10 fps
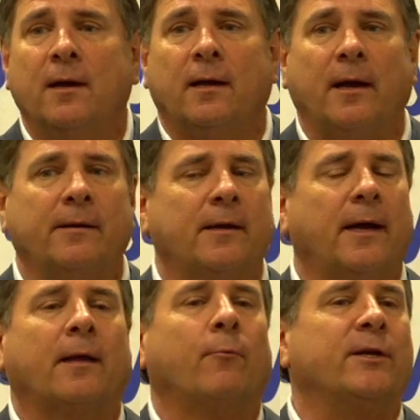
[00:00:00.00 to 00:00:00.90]
and
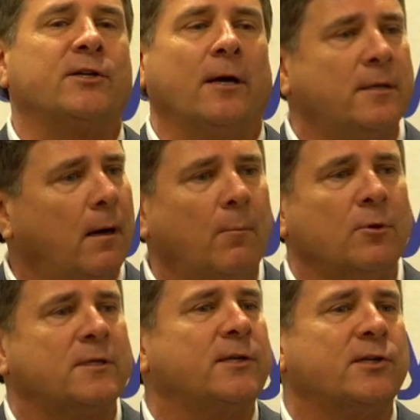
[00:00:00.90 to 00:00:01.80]
I can reach out to
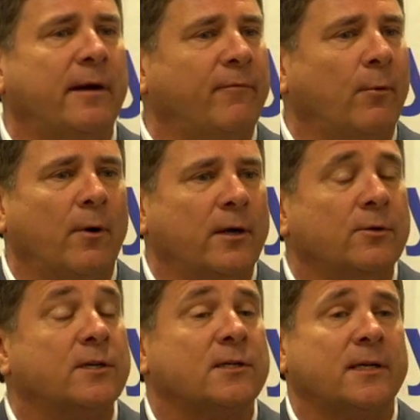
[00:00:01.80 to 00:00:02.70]
almost each and every one of you
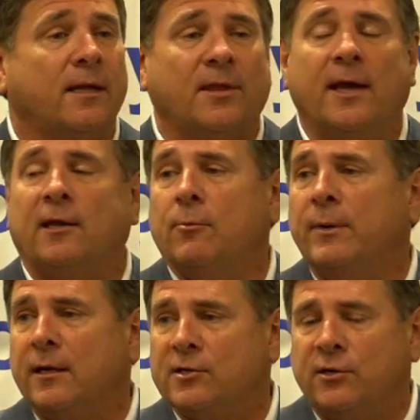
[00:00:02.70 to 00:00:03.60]
and just say thank you,
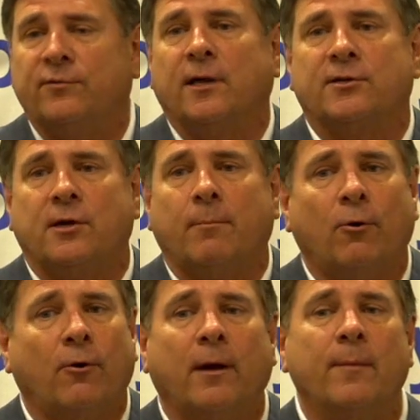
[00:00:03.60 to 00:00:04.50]
because you've touched our
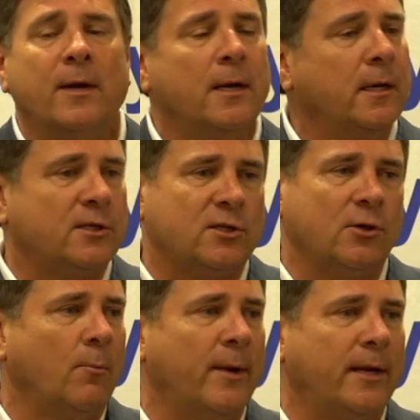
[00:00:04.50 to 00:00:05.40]
program in
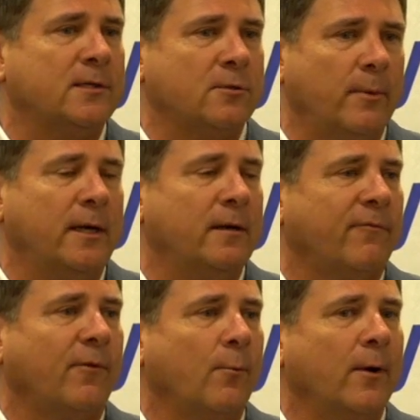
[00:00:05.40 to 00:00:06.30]
so many
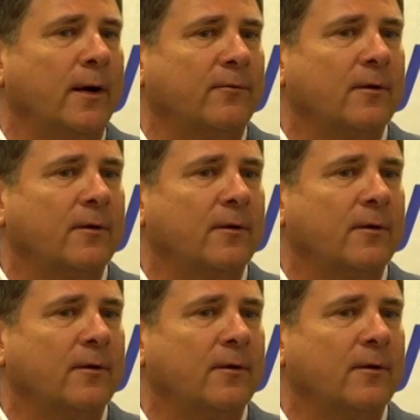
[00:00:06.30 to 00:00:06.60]
different ways.